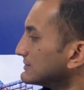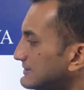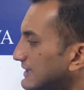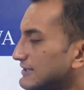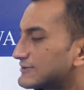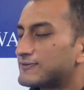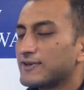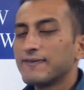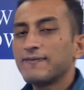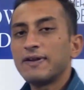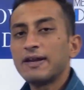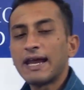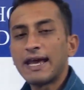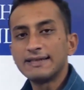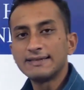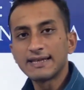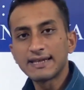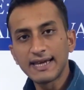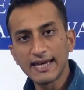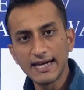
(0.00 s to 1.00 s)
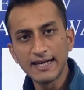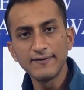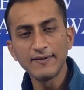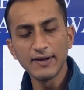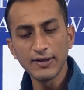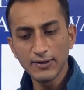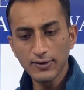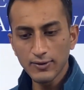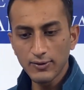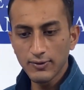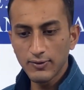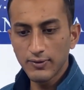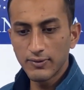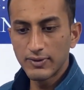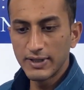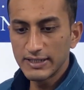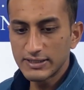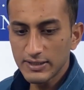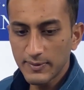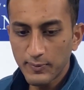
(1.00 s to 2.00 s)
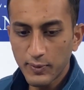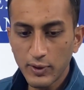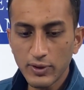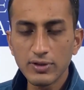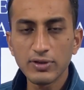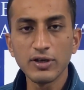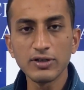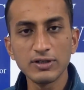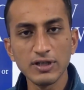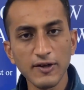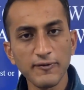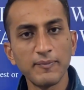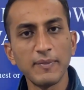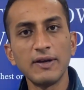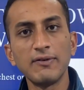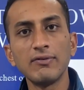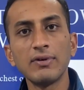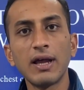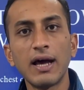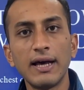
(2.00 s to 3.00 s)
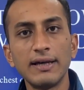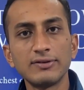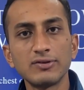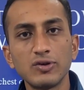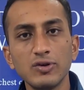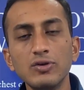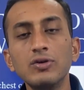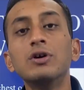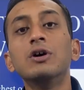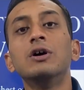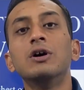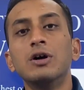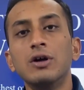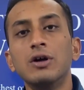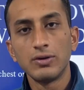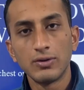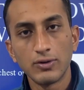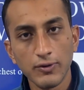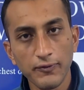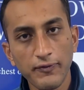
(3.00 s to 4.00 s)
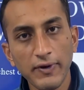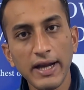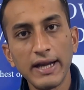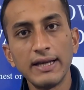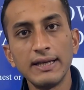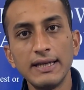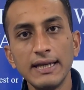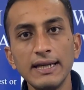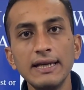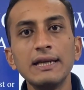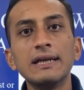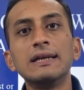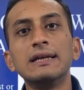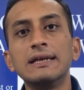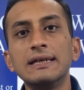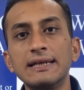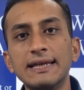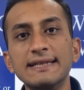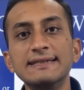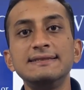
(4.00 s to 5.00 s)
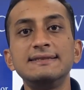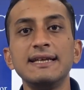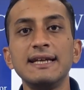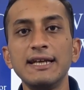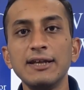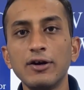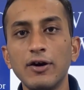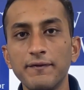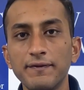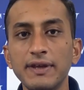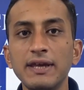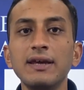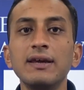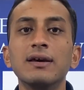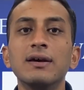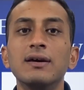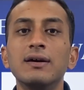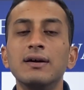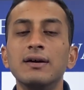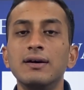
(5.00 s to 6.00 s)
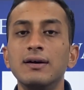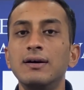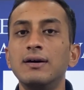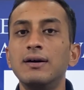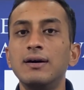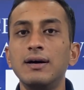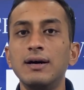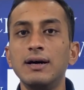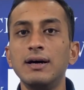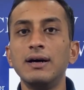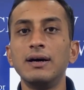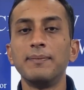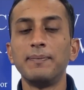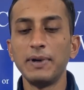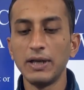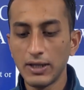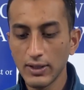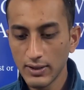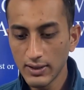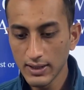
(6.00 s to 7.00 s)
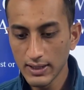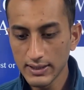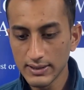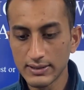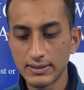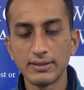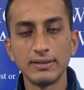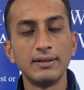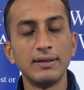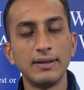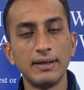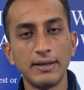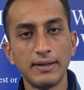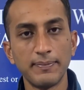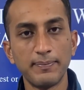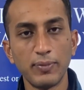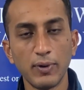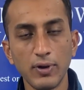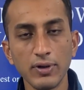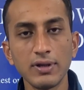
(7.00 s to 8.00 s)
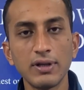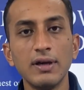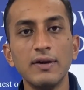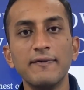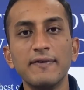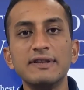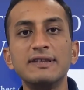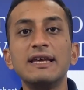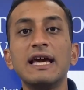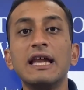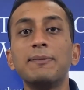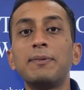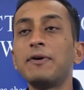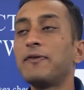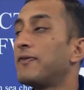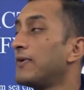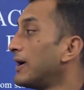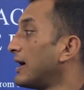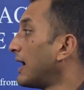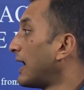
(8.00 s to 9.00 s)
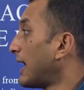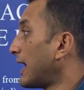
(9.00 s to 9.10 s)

That's why as a cadet, when you reach a port, your chief mate will ask you to find the density of the particular port with the help of